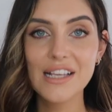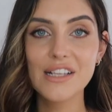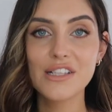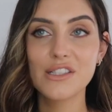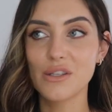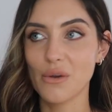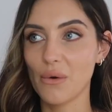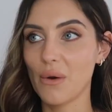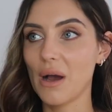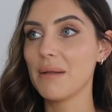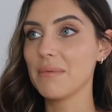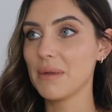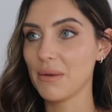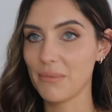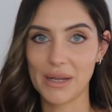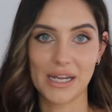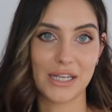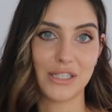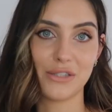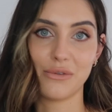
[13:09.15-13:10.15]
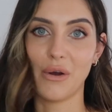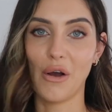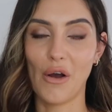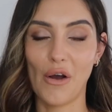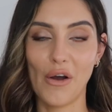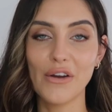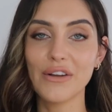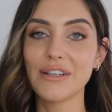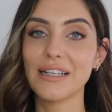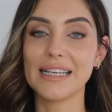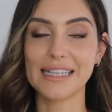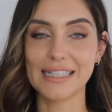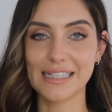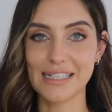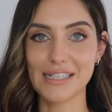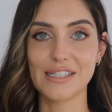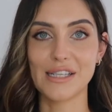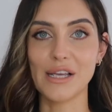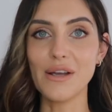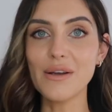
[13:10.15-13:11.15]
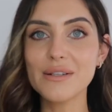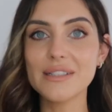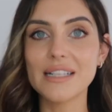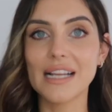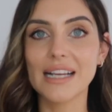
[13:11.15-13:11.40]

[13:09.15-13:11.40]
so I'll be way too hot like in a suit.